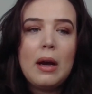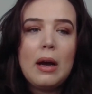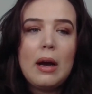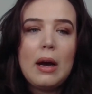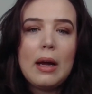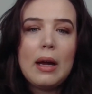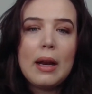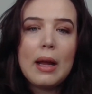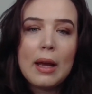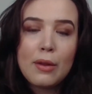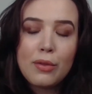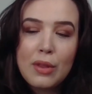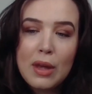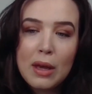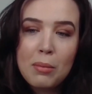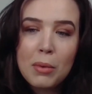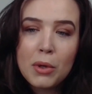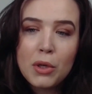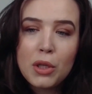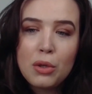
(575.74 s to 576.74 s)
And I
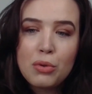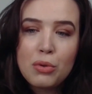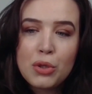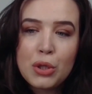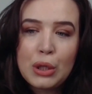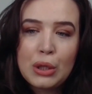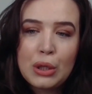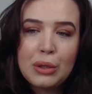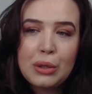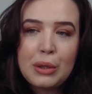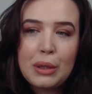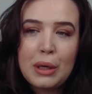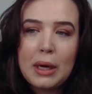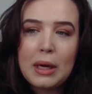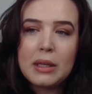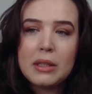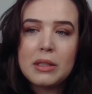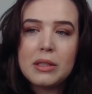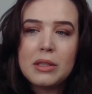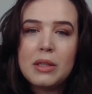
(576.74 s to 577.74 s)
then want you to look
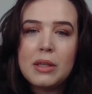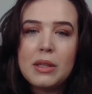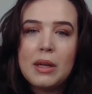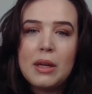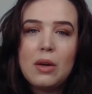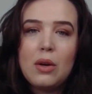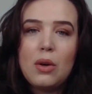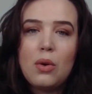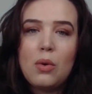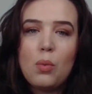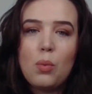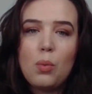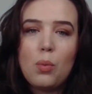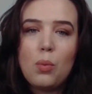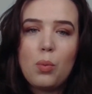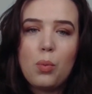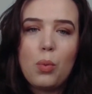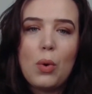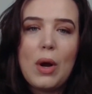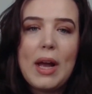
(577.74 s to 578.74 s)
at,
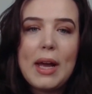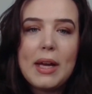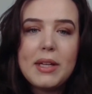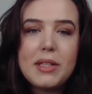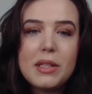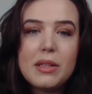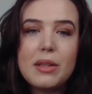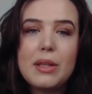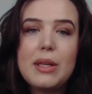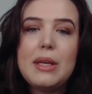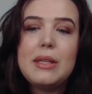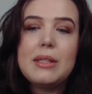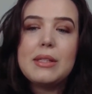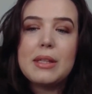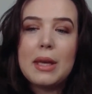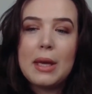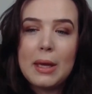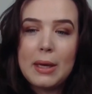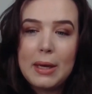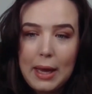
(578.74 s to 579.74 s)
where do these
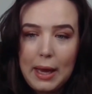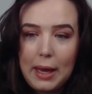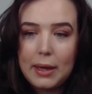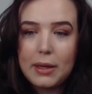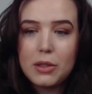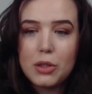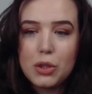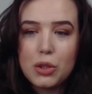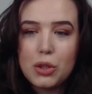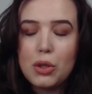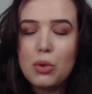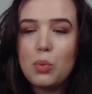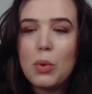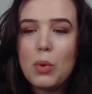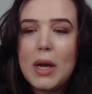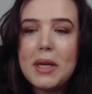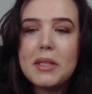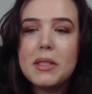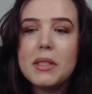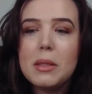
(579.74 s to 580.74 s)
connect? So
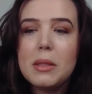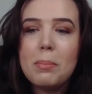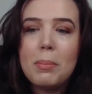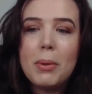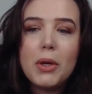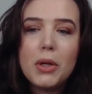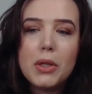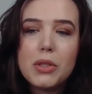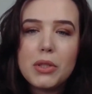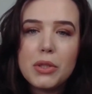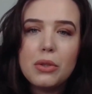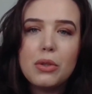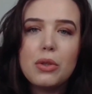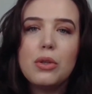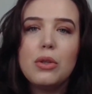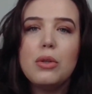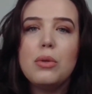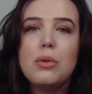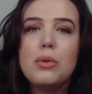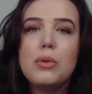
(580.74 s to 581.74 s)
where does the personal
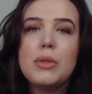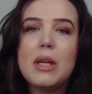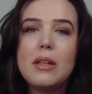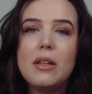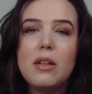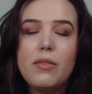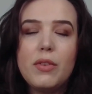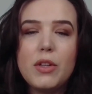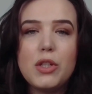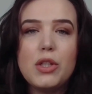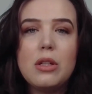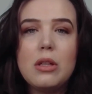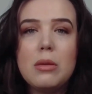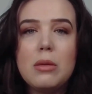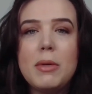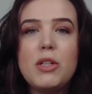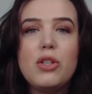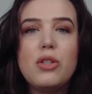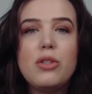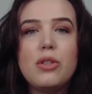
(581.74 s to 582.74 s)
goal and the vision and the
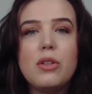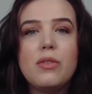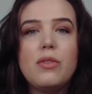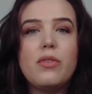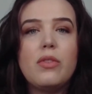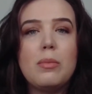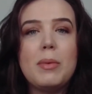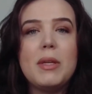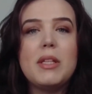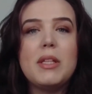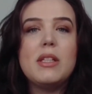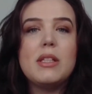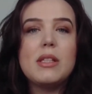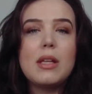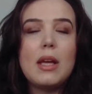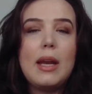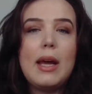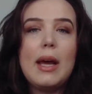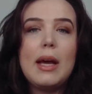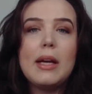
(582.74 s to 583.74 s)
mission stuff of the business
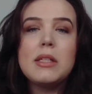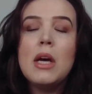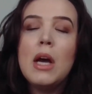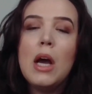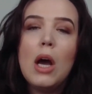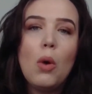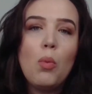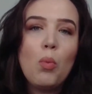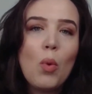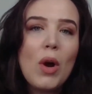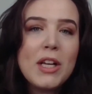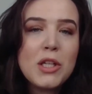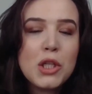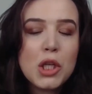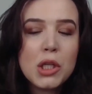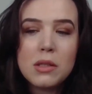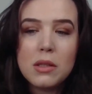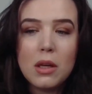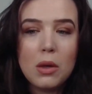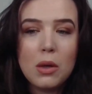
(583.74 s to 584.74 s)
connect, and where
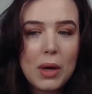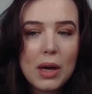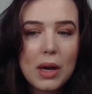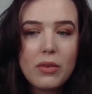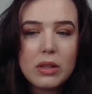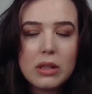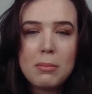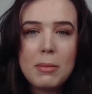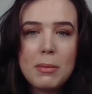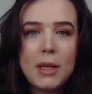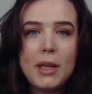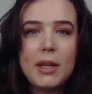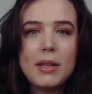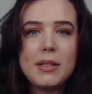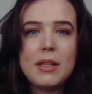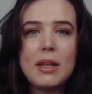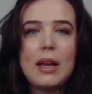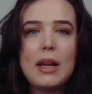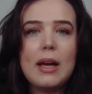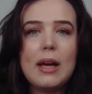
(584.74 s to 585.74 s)
doesn't it? Where at the minute is
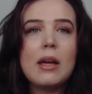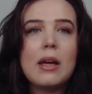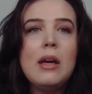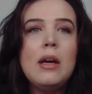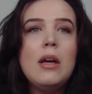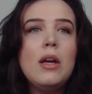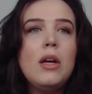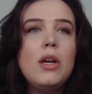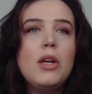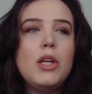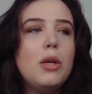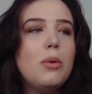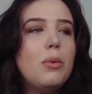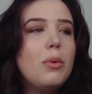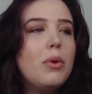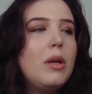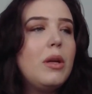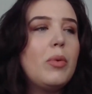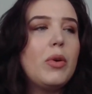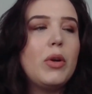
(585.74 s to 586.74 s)
it like you
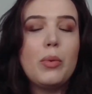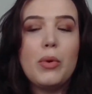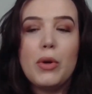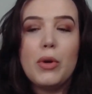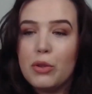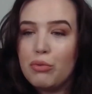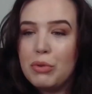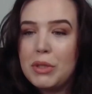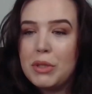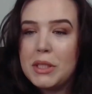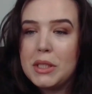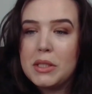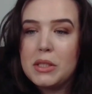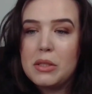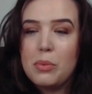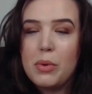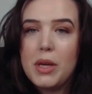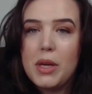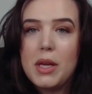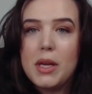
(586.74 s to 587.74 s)
only want to work 3 days a
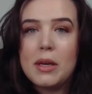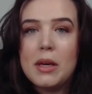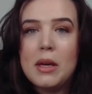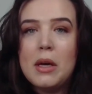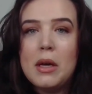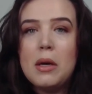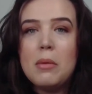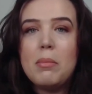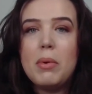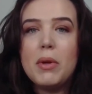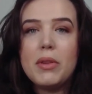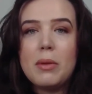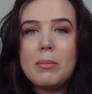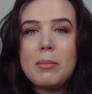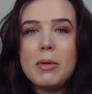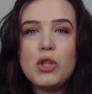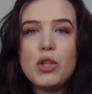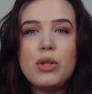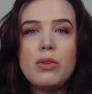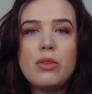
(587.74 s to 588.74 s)
week, but the
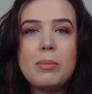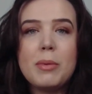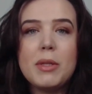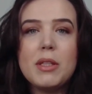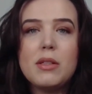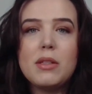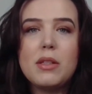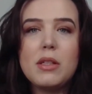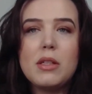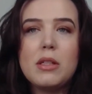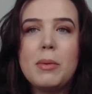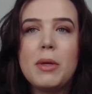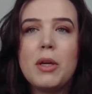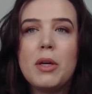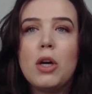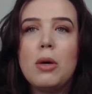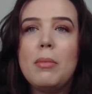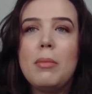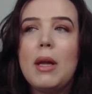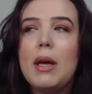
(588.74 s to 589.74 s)
mission of the business is to
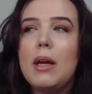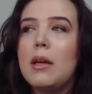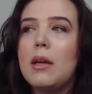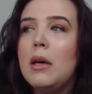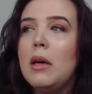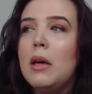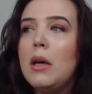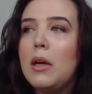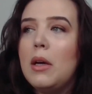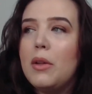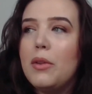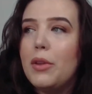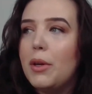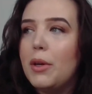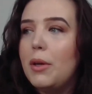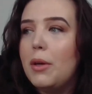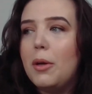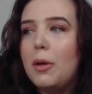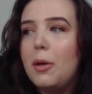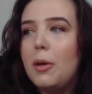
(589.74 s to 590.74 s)
become like
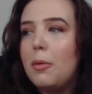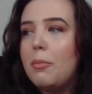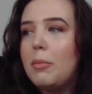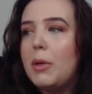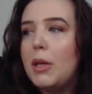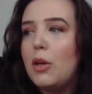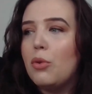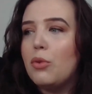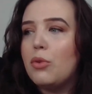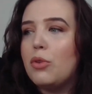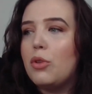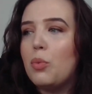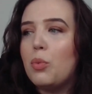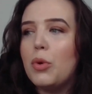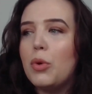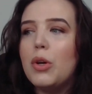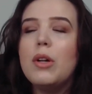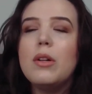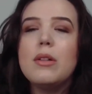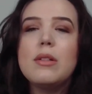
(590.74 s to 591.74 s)
the
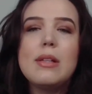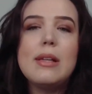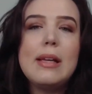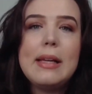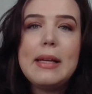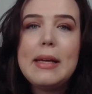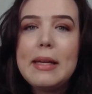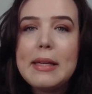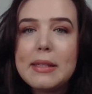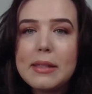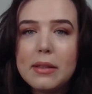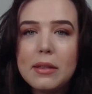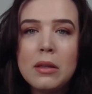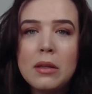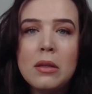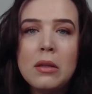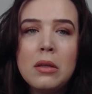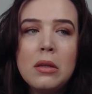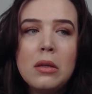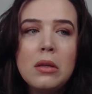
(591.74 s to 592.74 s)
world's
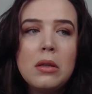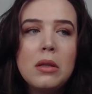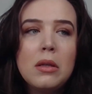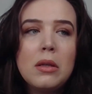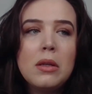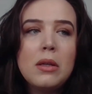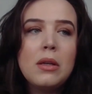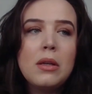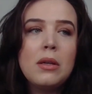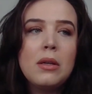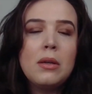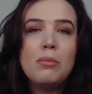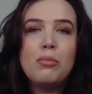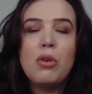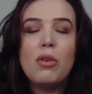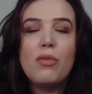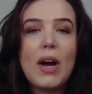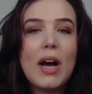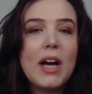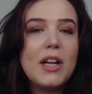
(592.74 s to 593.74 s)
leading
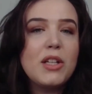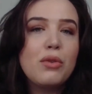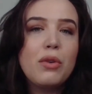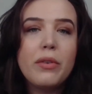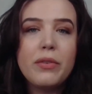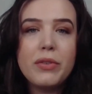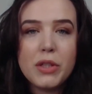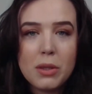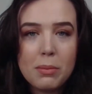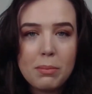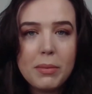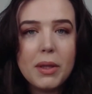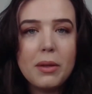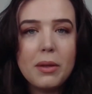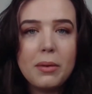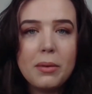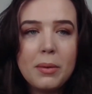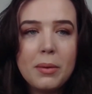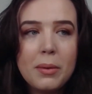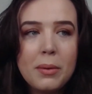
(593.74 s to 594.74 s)
provider of
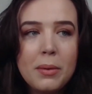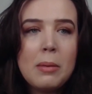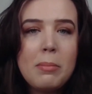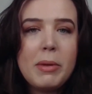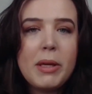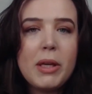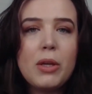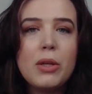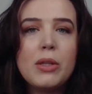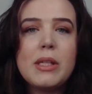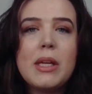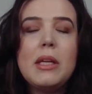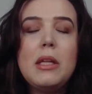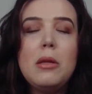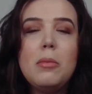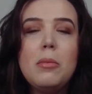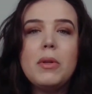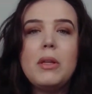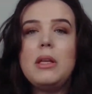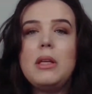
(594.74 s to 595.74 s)
something? Because
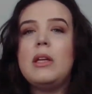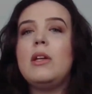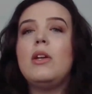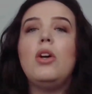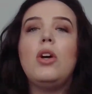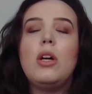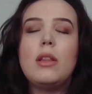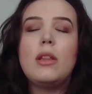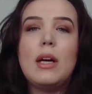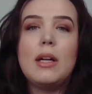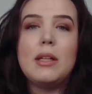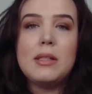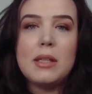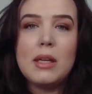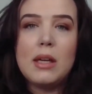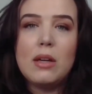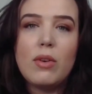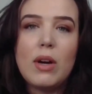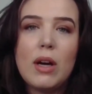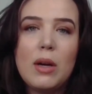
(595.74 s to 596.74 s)
anybody can look at that and
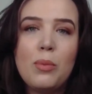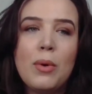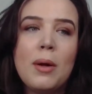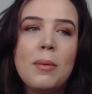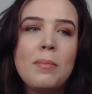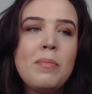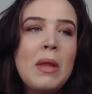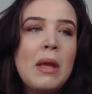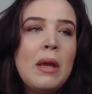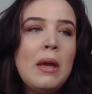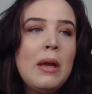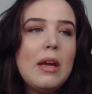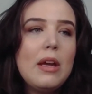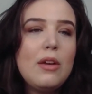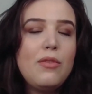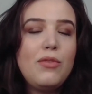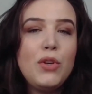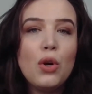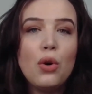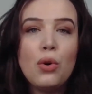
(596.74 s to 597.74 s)
say, right, well,
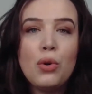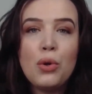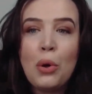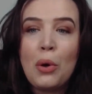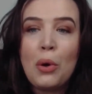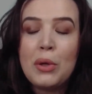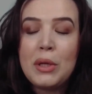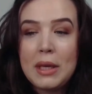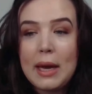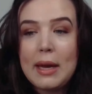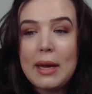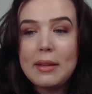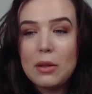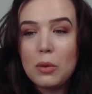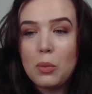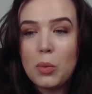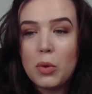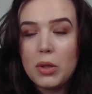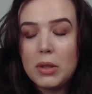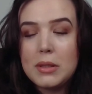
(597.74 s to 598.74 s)
if you're not yet the
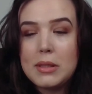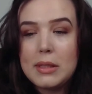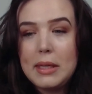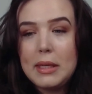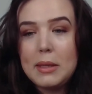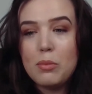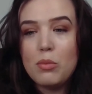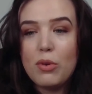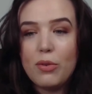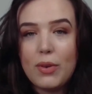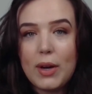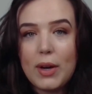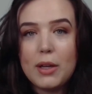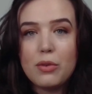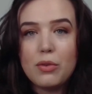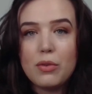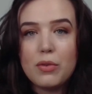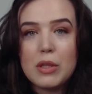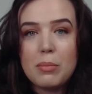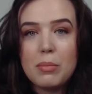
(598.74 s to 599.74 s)
world's leading provider
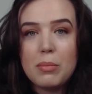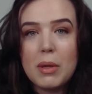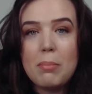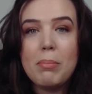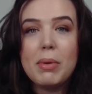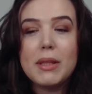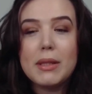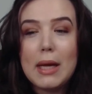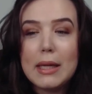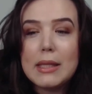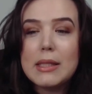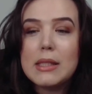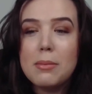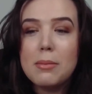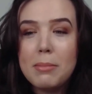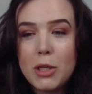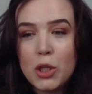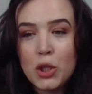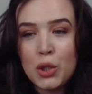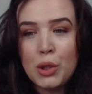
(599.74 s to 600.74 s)
of something, but that's the
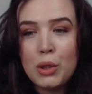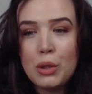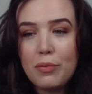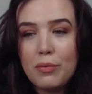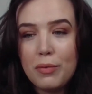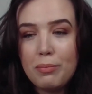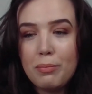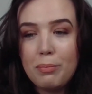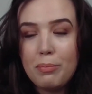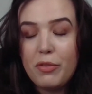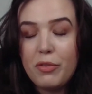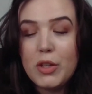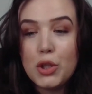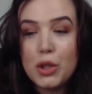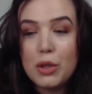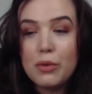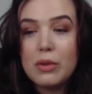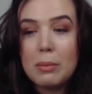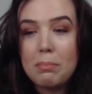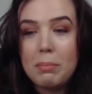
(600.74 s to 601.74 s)
mission and the vision
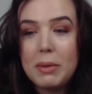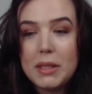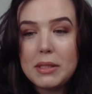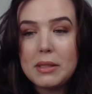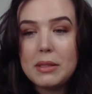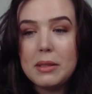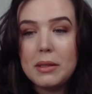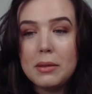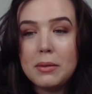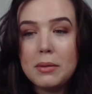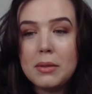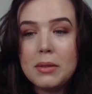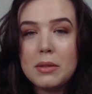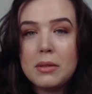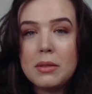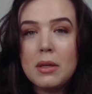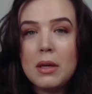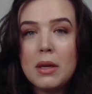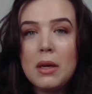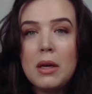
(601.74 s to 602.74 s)
of the
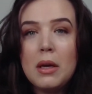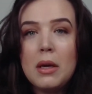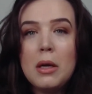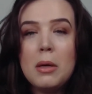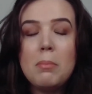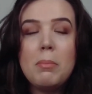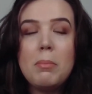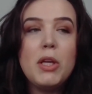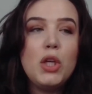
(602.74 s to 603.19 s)
business, but